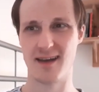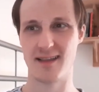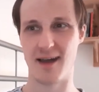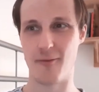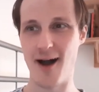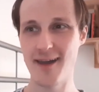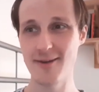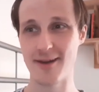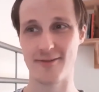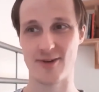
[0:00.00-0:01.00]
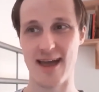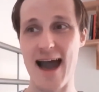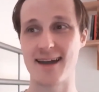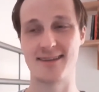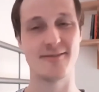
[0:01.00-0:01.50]
Like, why are you looking for an
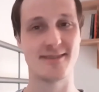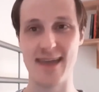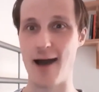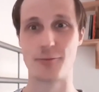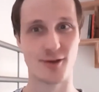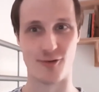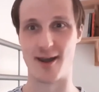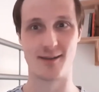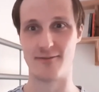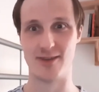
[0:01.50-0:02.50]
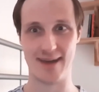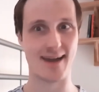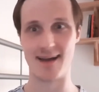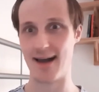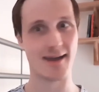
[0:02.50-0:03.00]
active downgrade on the
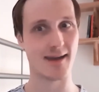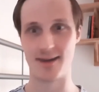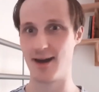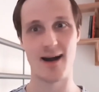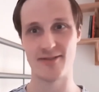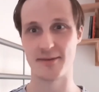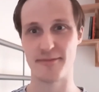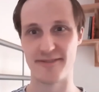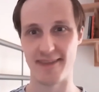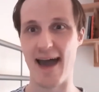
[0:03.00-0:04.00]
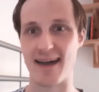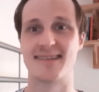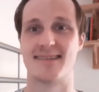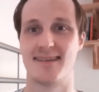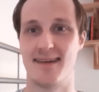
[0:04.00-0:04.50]
date? Like, girl, have some finesse.